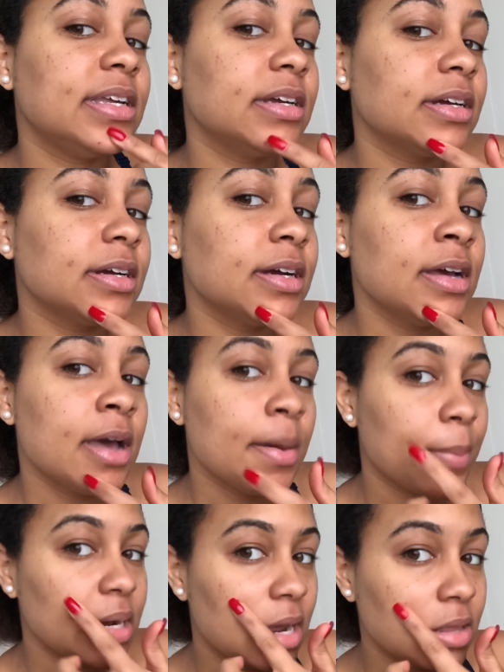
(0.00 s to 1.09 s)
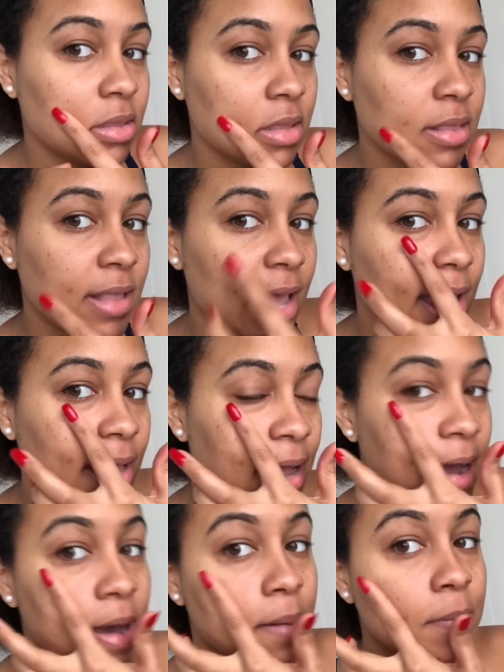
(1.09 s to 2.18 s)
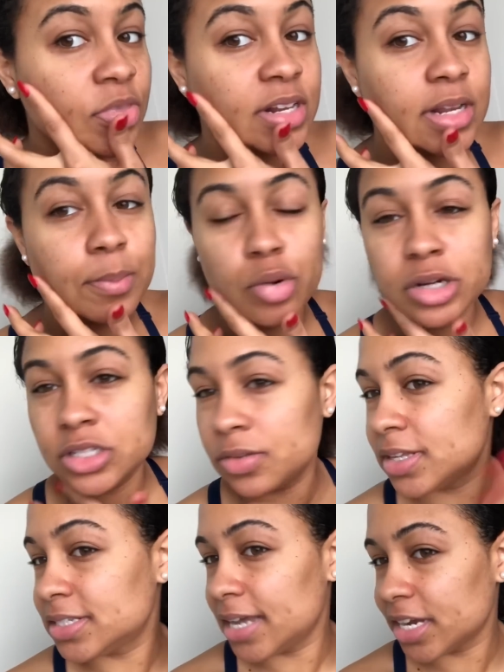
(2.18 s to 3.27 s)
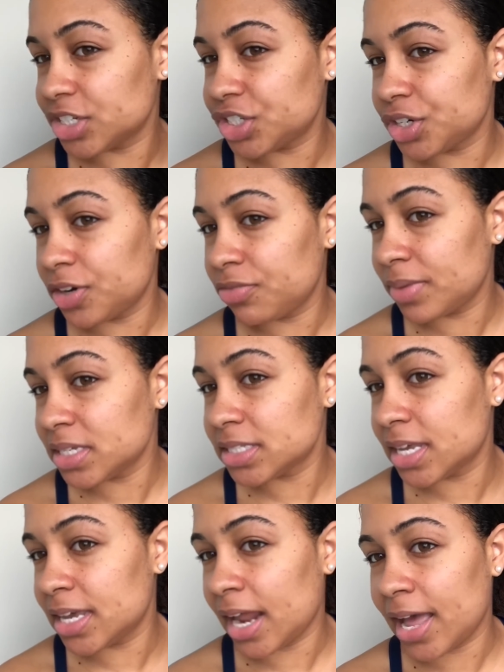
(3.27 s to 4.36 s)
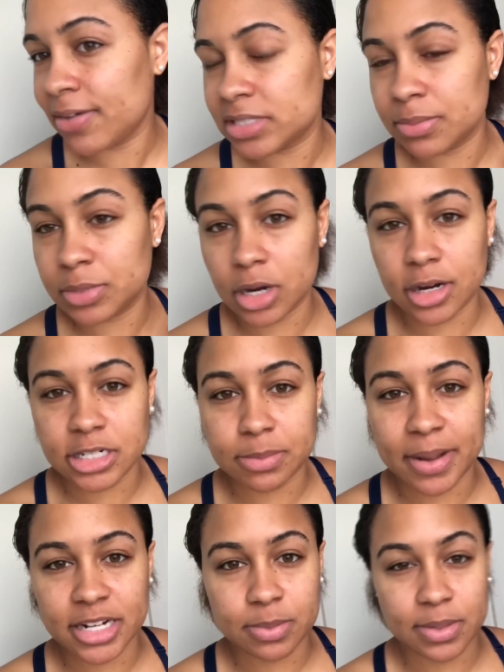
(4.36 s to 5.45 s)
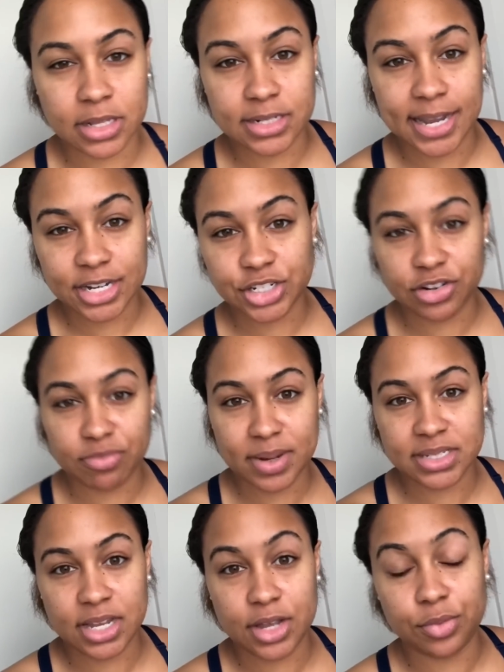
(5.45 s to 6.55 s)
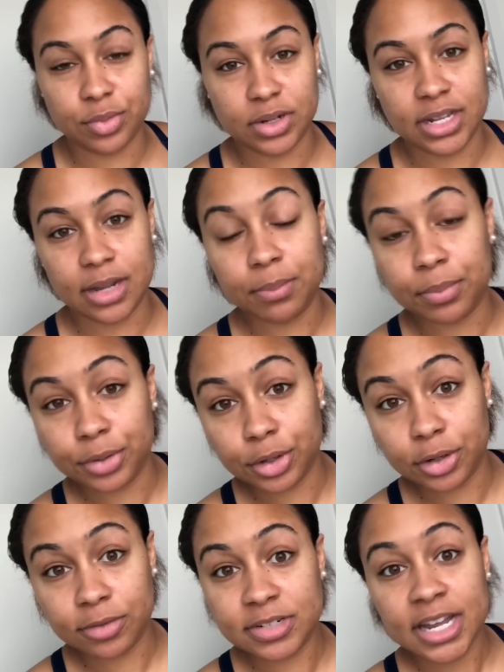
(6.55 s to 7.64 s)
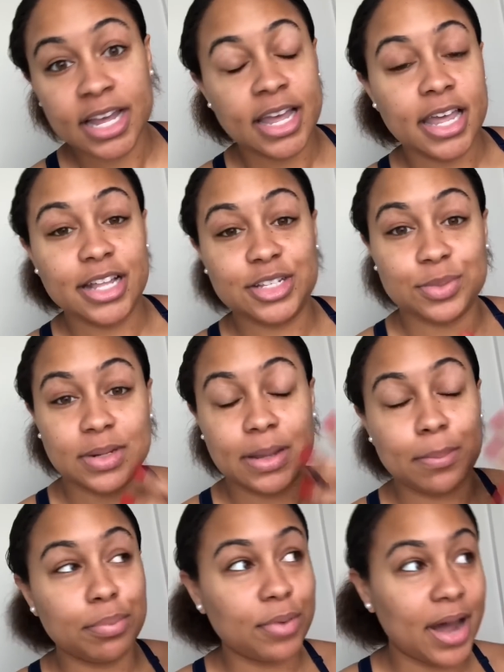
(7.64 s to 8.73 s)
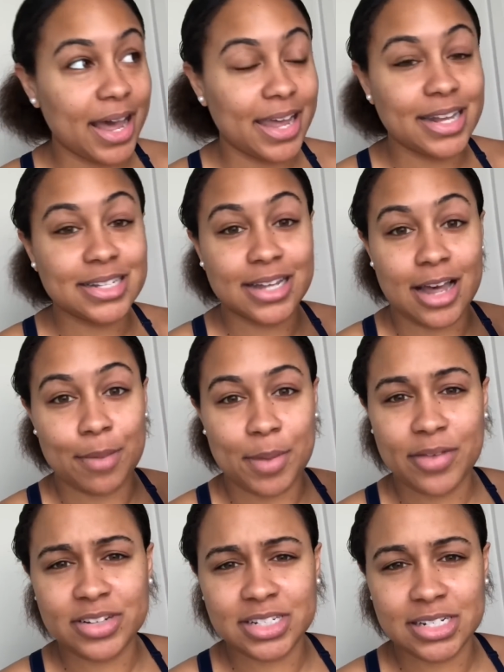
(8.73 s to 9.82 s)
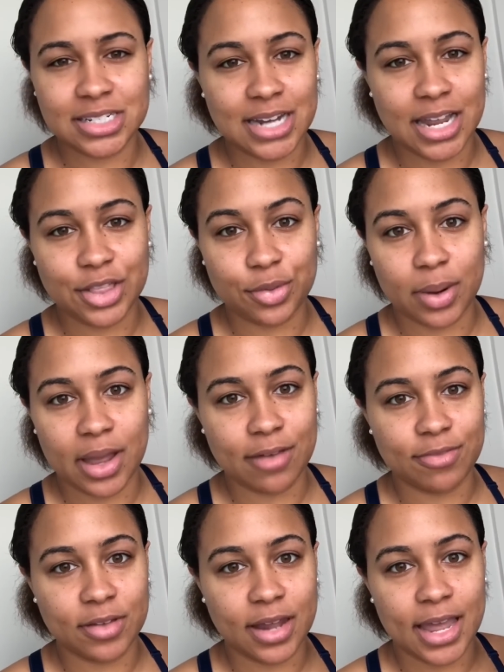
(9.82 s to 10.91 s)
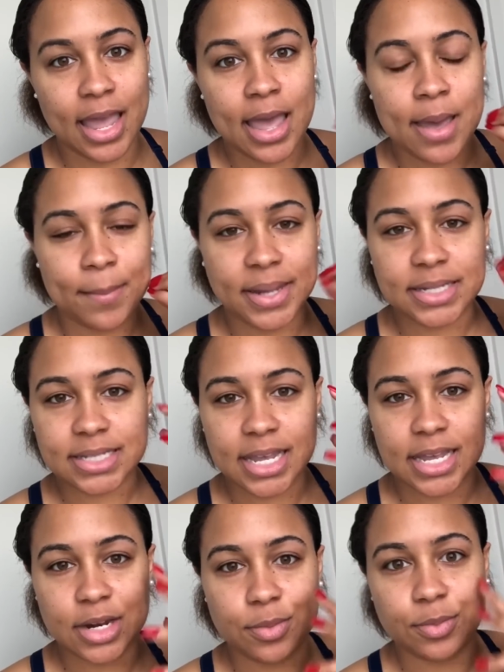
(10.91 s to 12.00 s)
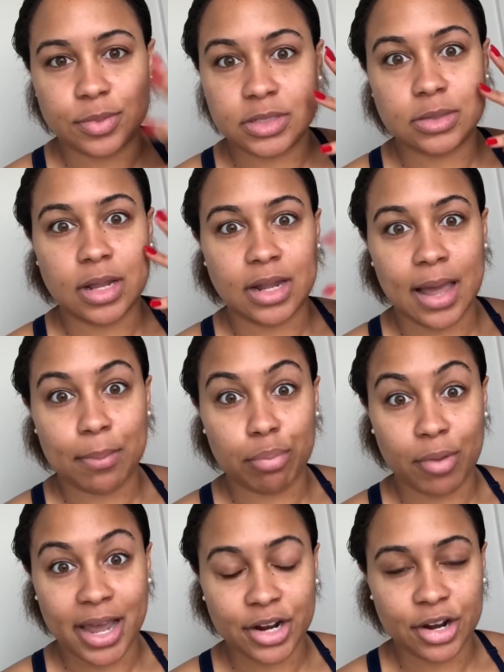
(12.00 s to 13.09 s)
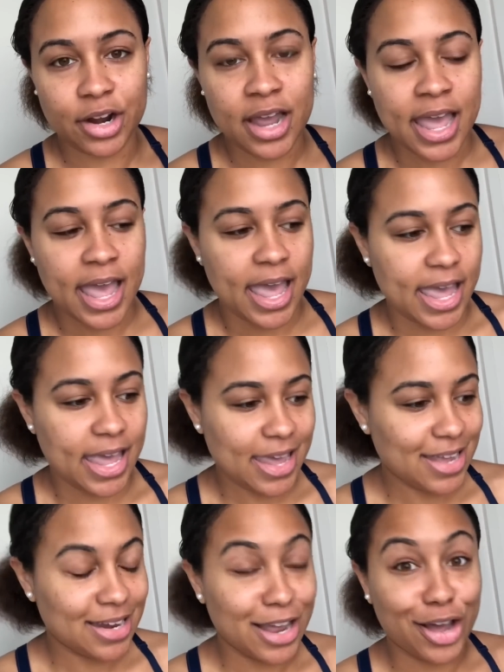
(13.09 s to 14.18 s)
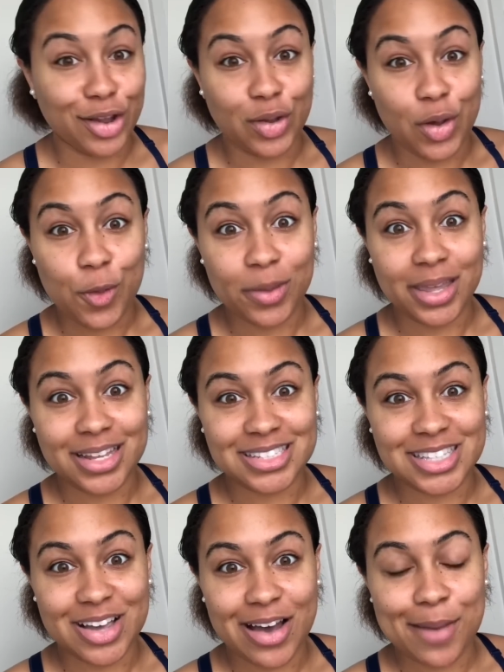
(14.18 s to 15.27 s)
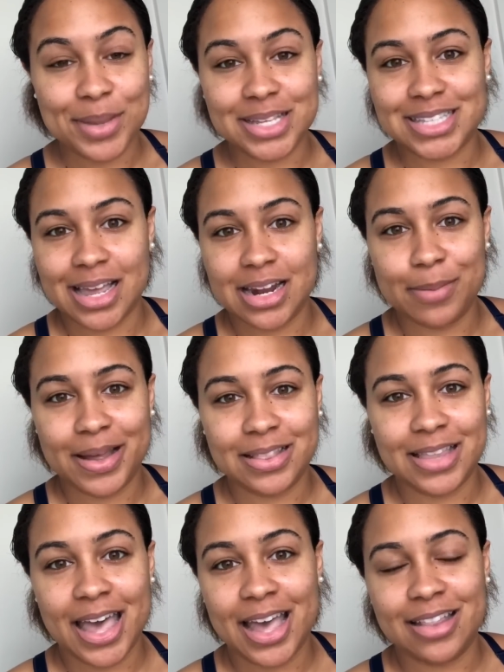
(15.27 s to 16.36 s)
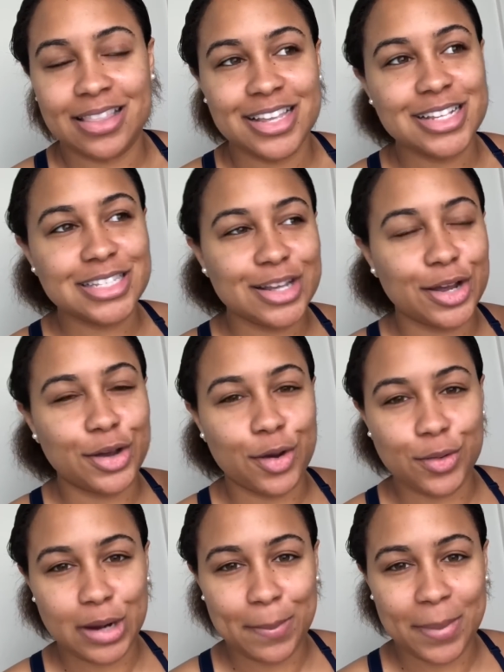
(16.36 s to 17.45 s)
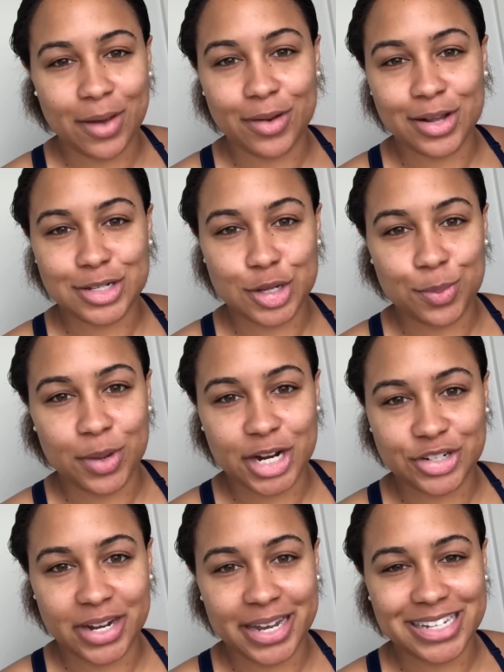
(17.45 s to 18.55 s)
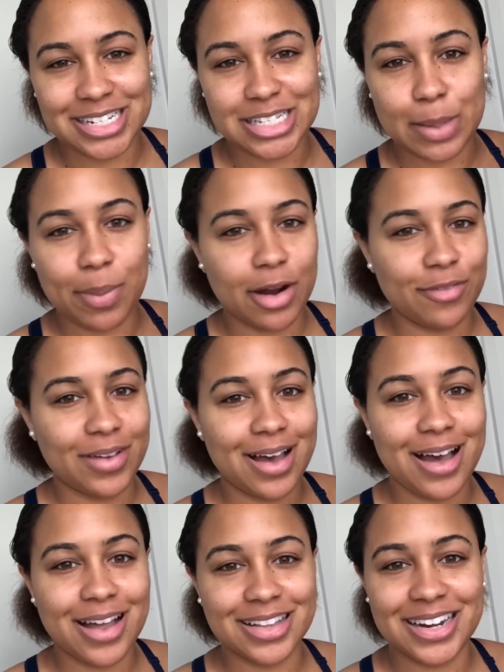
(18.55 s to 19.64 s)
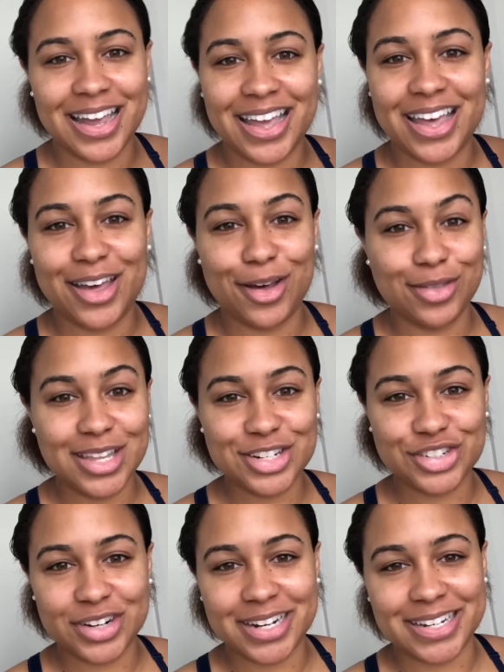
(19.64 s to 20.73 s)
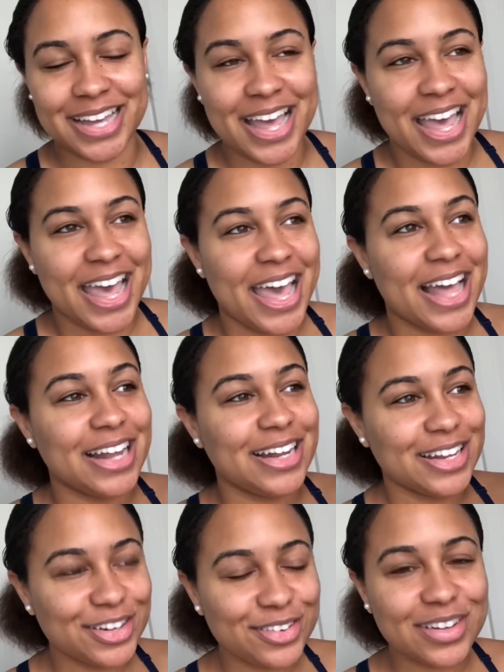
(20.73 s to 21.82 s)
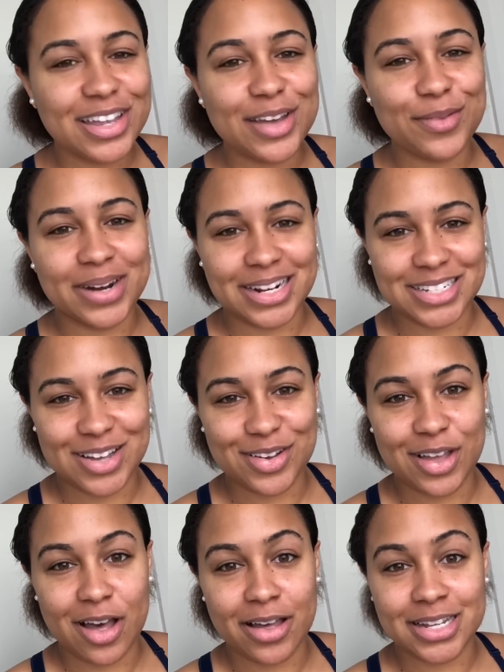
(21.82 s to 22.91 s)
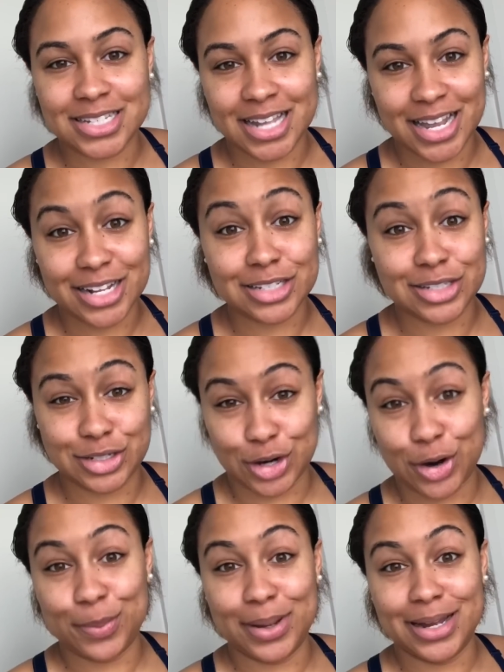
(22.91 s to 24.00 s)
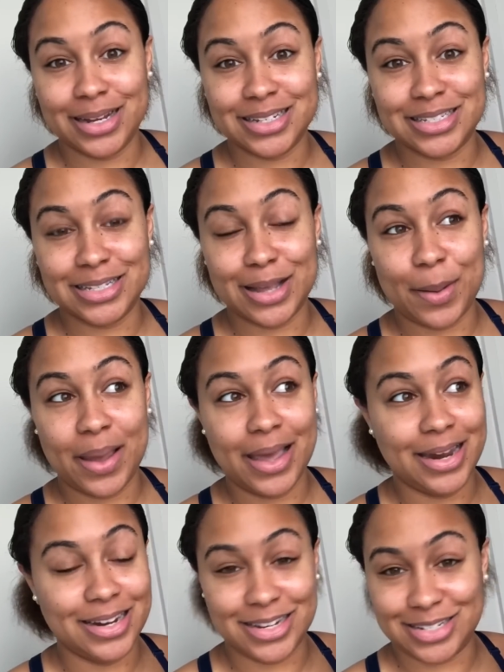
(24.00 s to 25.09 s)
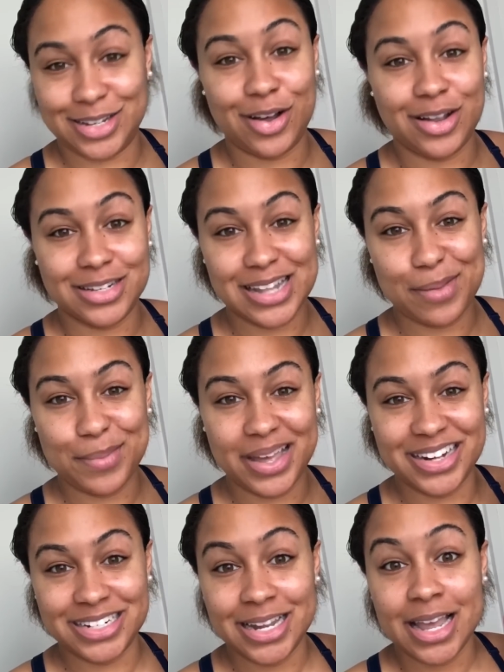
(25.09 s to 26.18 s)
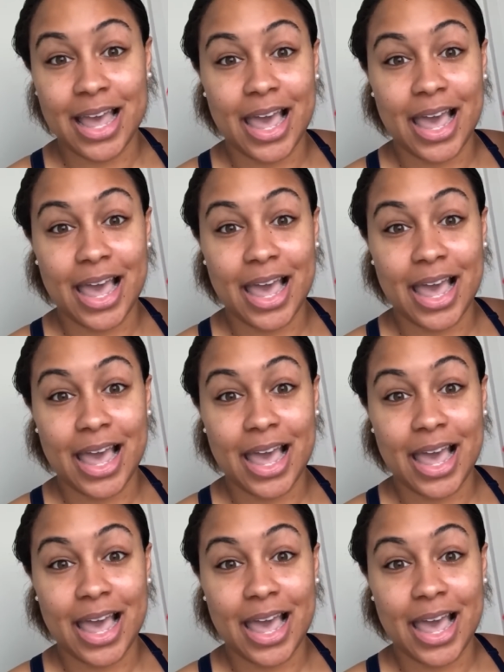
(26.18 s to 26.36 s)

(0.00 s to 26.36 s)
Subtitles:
here, but other than that, more so the texture of my skin. I have some dark spots, but the texture of my skin really improved. It's really bright. Ever since day 3, I feel like my skin was a lot brighter and glowy, so I'm excited about that. This golden milk turmeric drink is just the perfect holiday healthy drink. Literally, when I tell y'all, it's like Starbucks, and it doesn't cost that much,